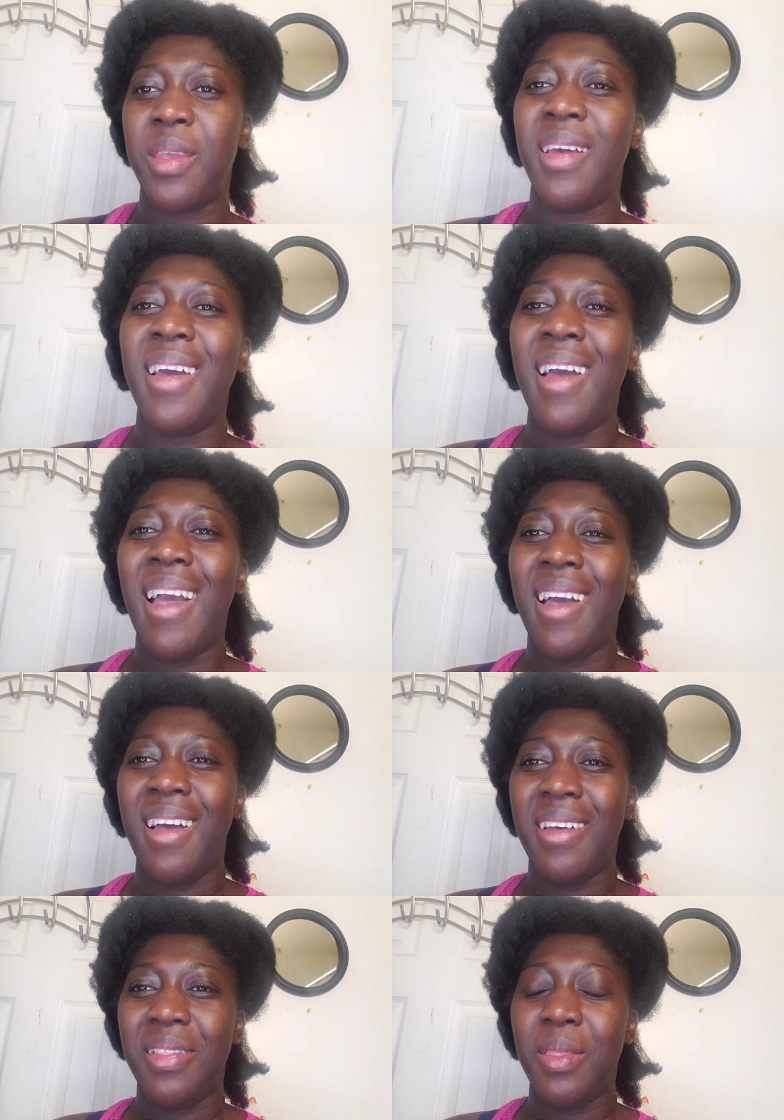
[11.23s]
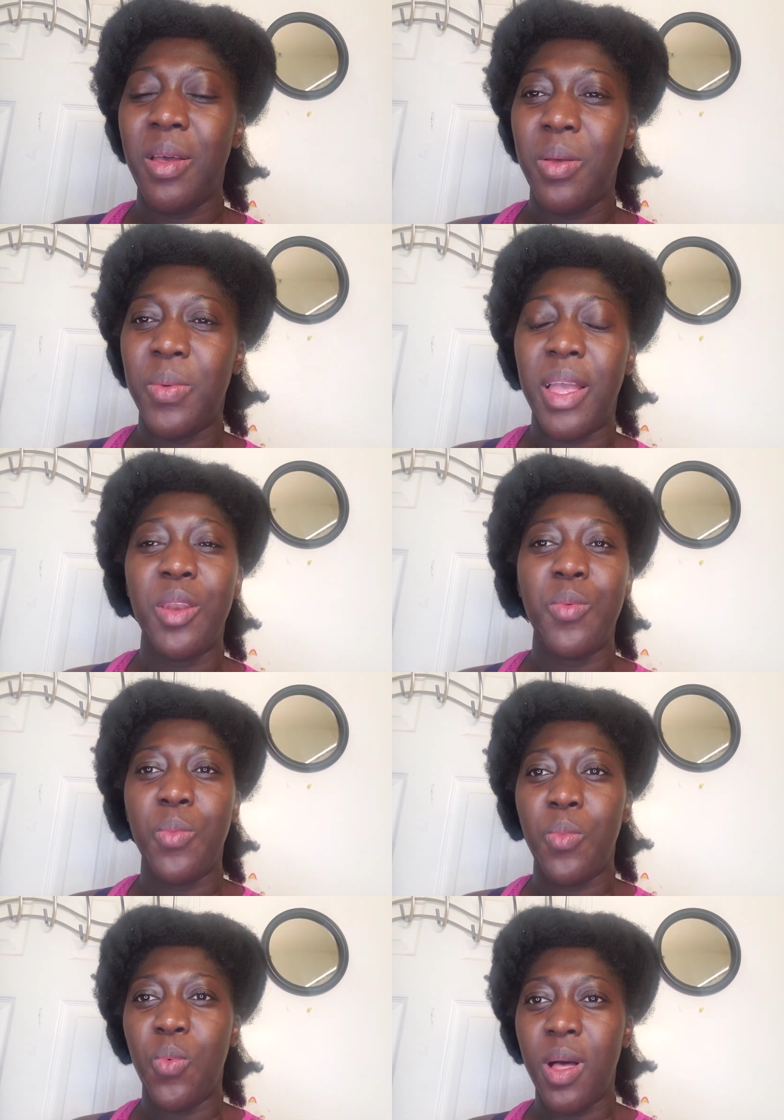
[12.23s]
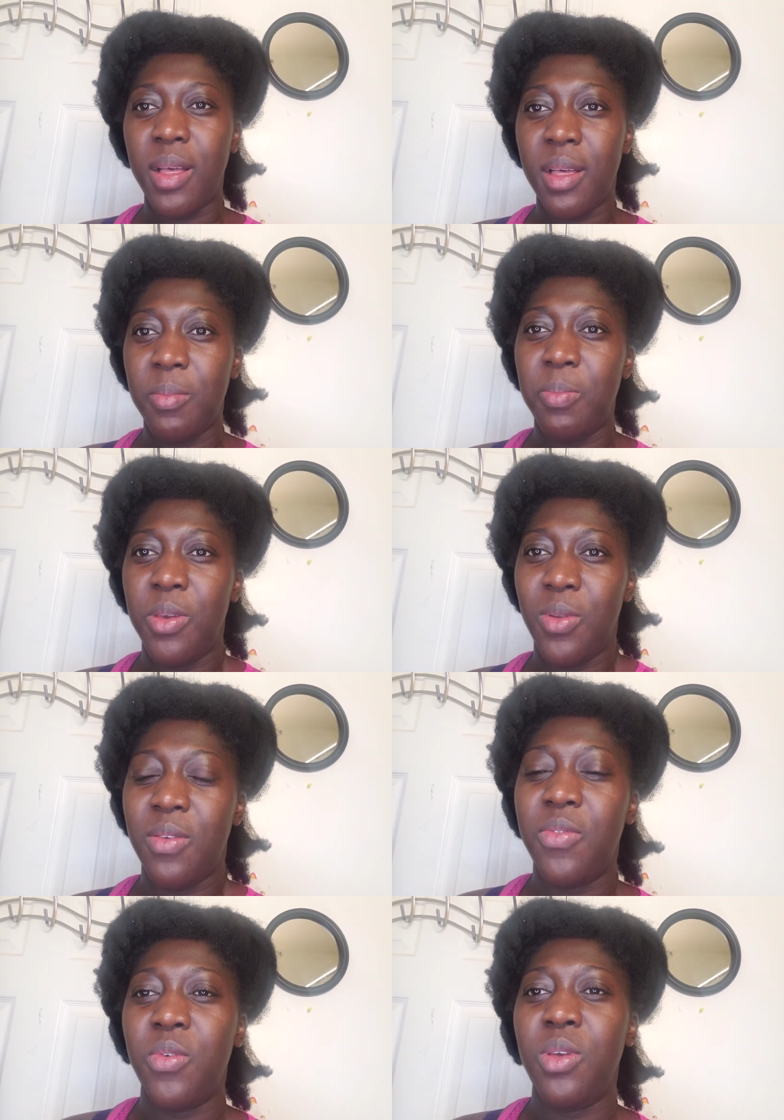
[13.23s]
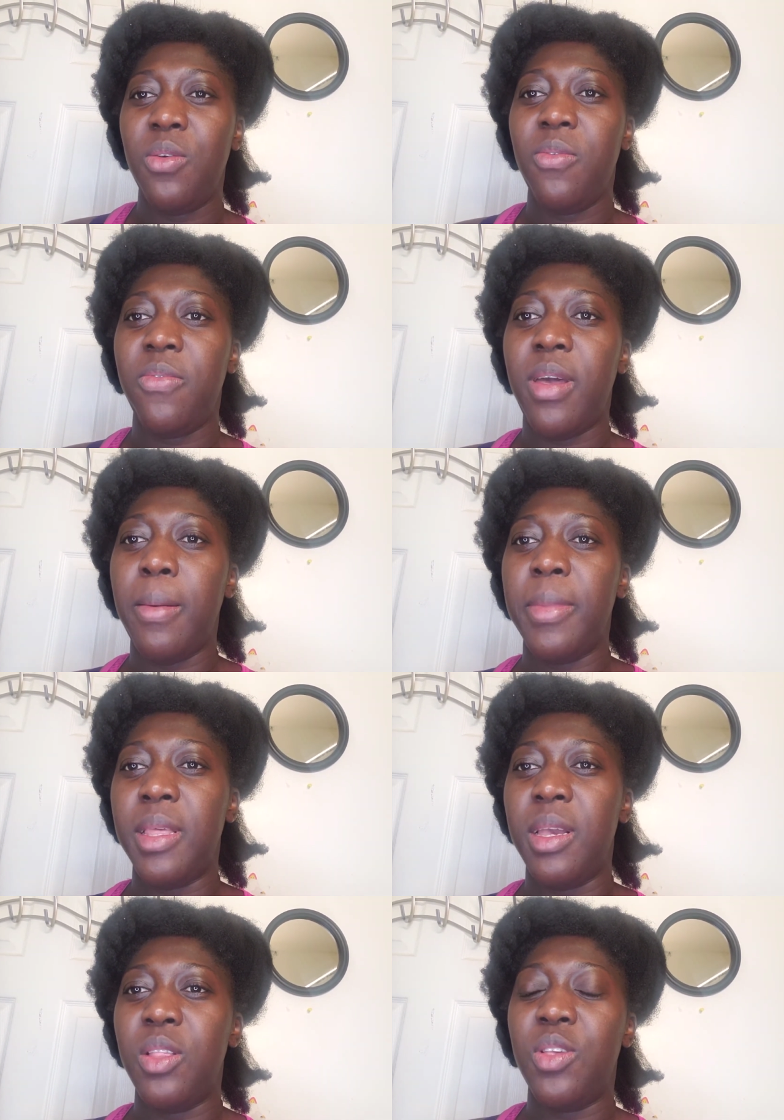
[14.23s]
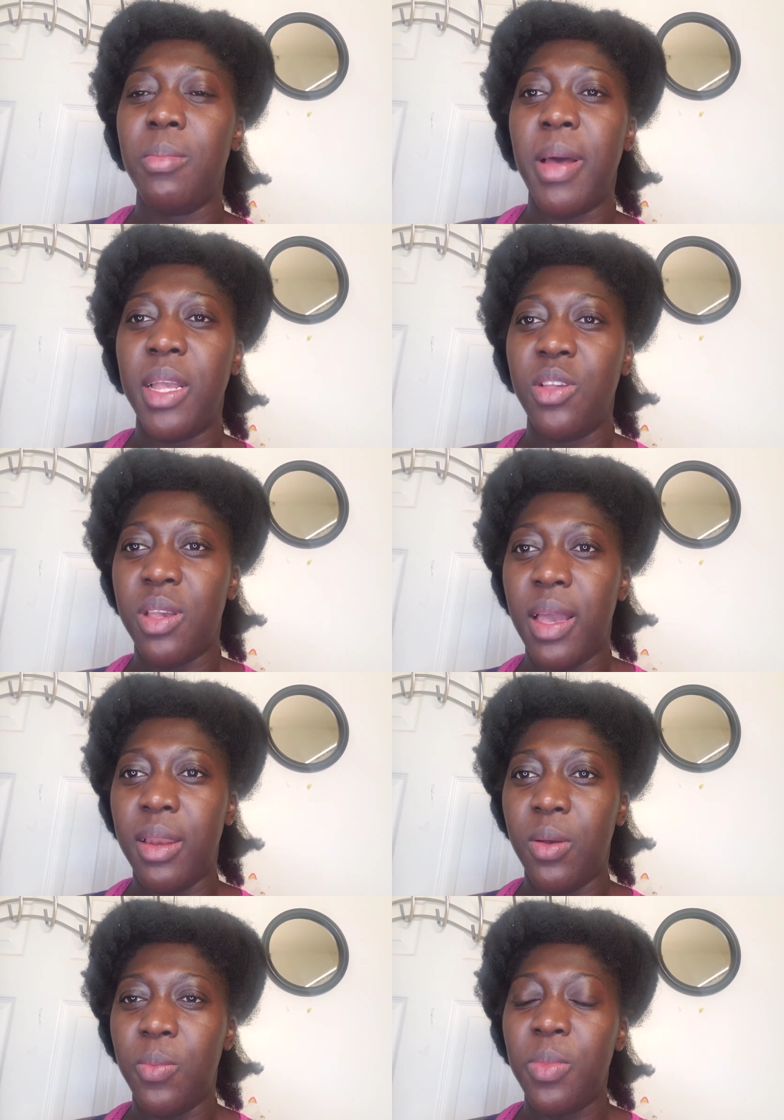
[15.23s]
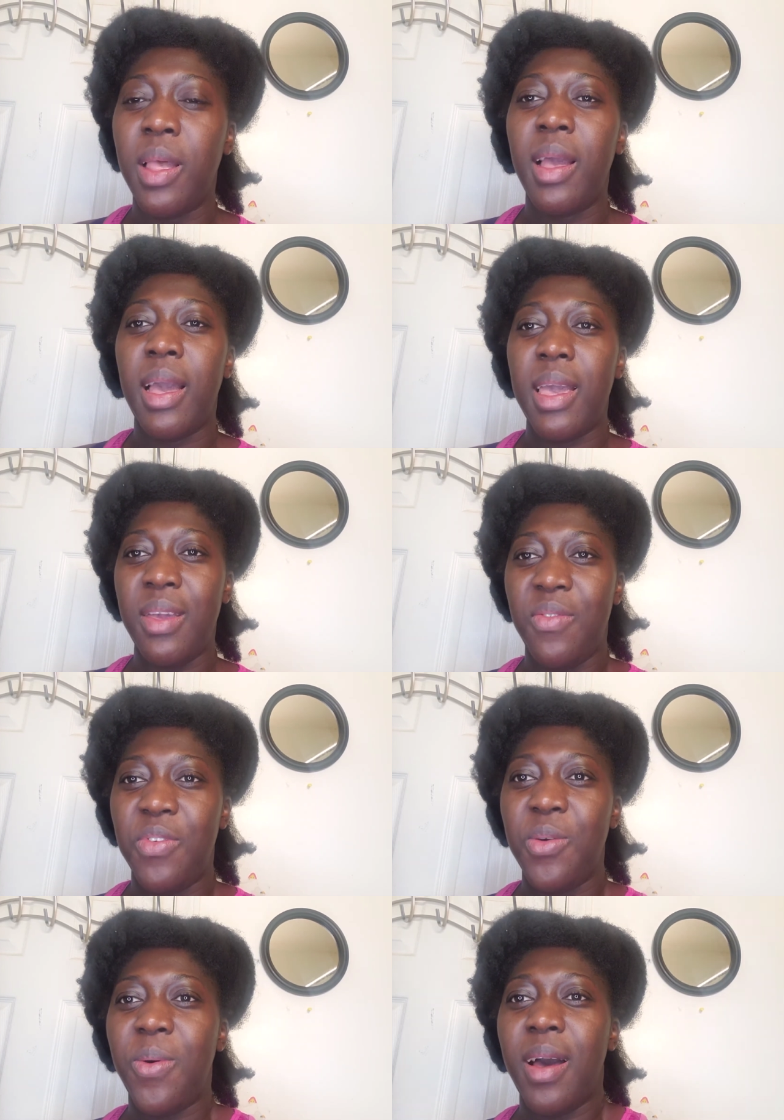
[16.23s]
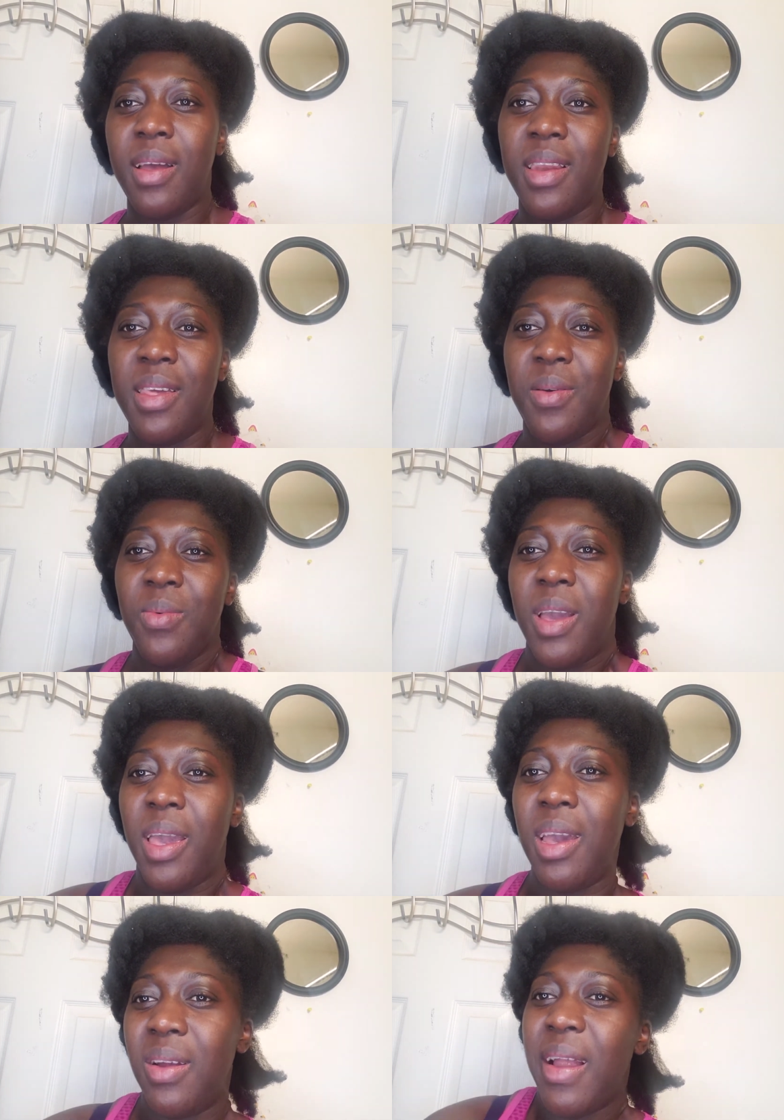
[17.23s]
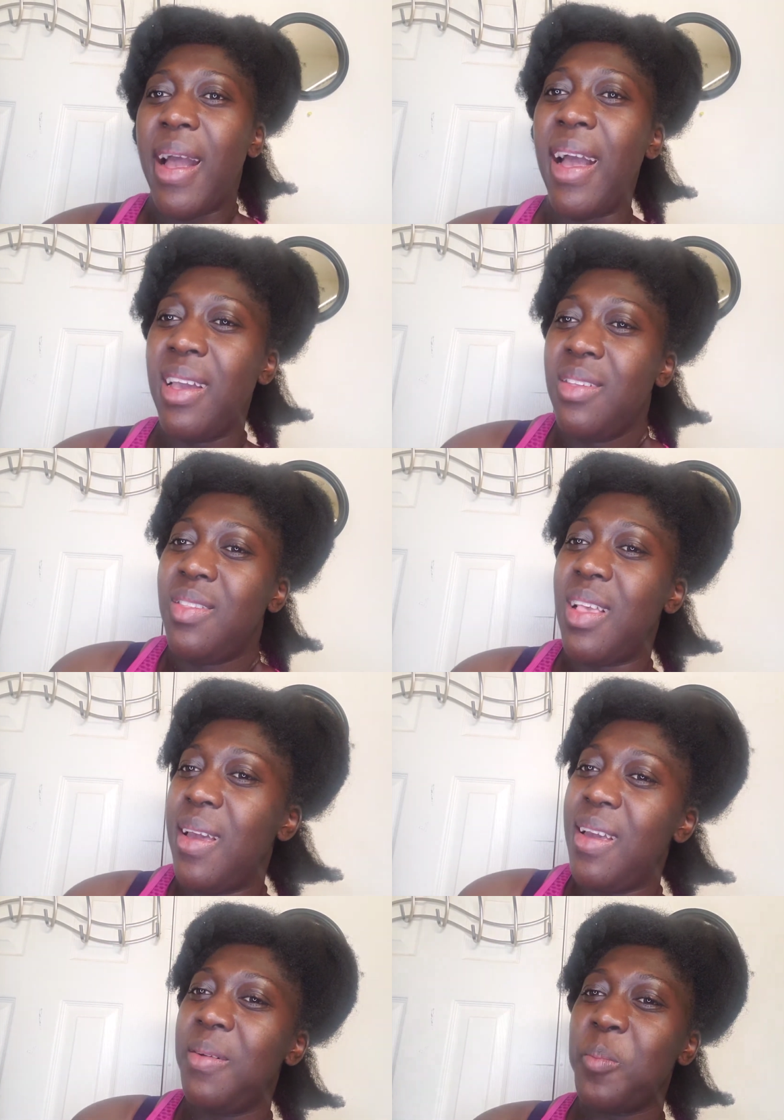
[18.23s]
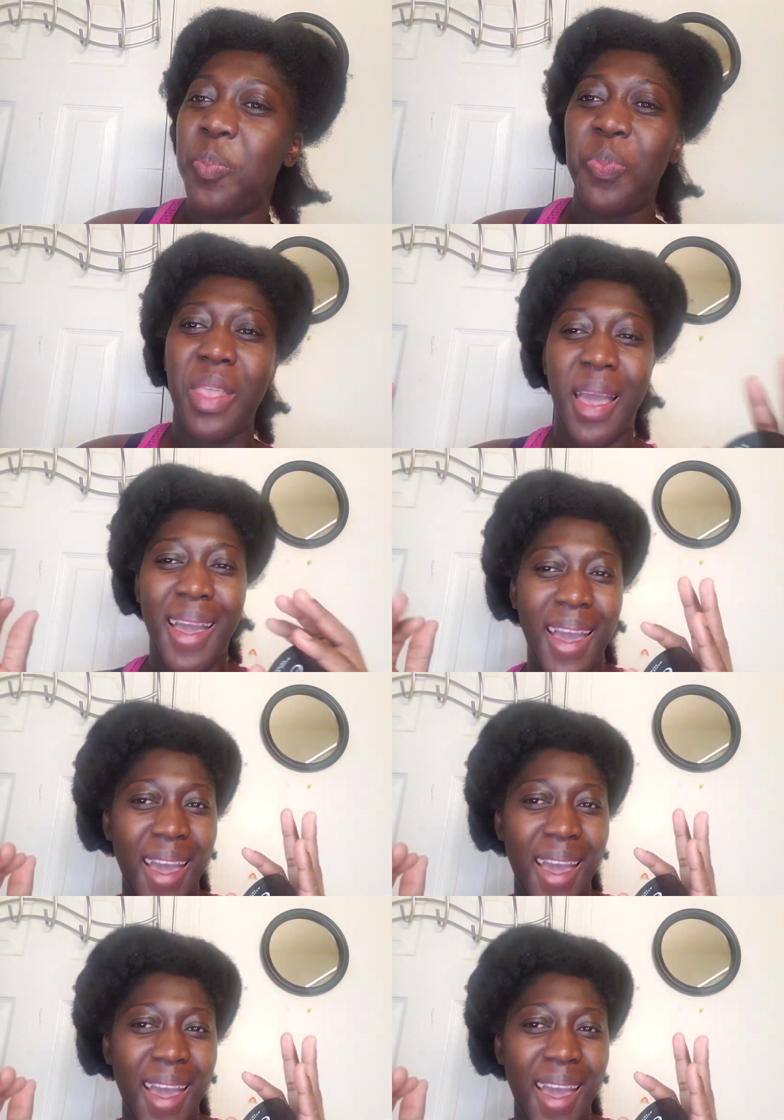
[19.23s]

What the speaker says: hey. And also in my own language, I will say akwaba. For this hairstyle, the products